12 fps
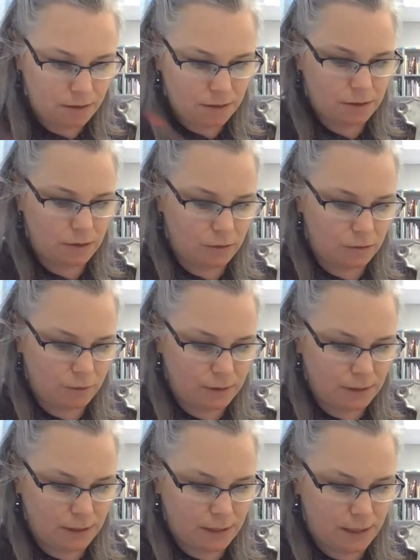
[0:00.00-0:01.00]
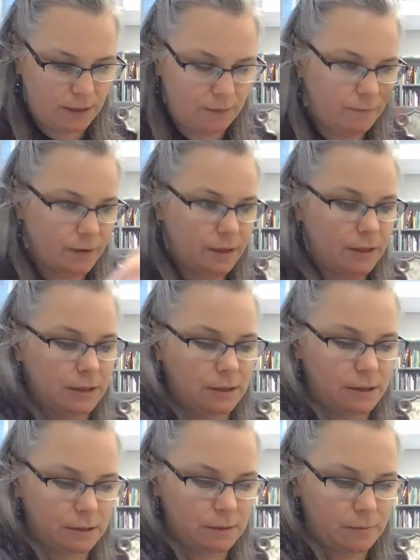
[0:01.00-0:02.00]
So once again, I'm finding
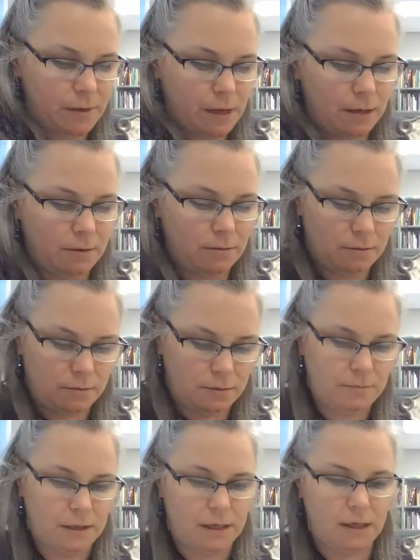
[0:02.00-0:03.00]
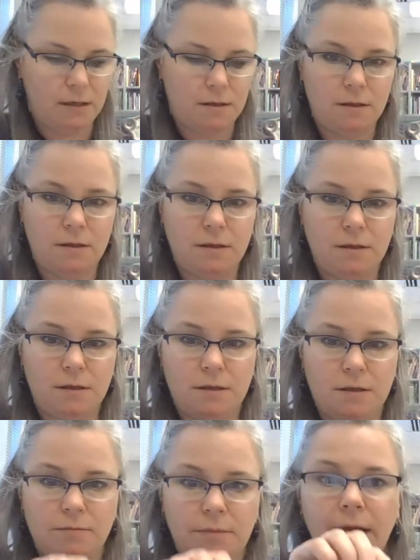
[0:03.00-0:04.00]
a spot on my
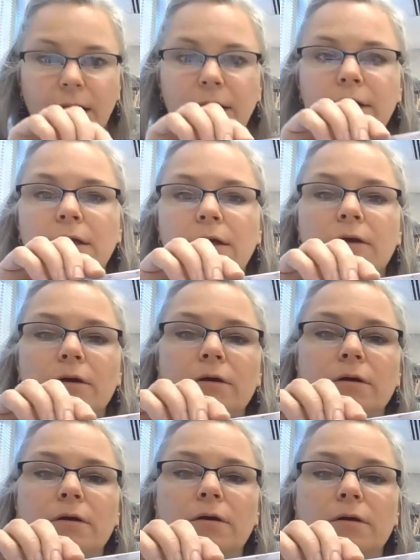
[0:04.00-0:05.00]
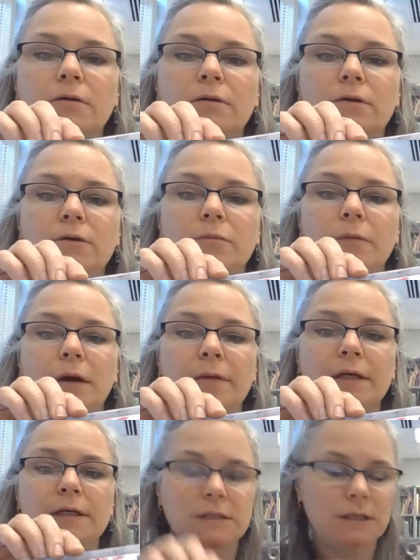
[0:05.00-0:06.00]
palette here to do my
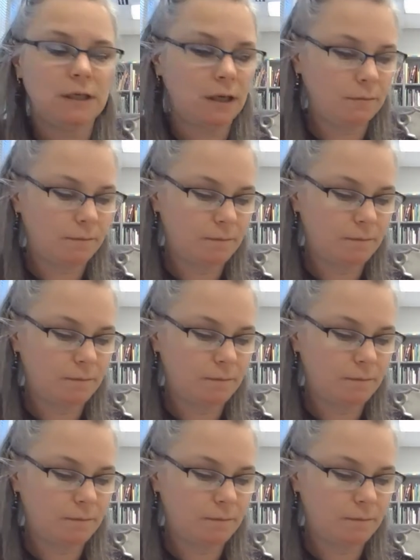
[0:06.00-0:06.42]
mixing.